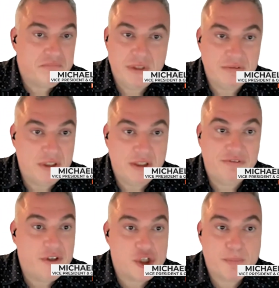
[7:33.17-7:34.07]
in in a
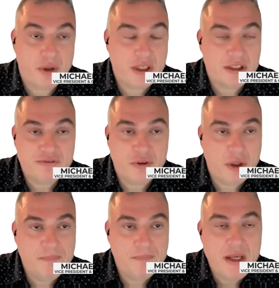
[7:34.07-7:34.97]
finished product
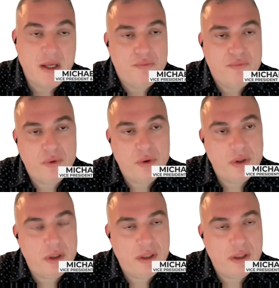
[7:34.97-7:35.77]
form for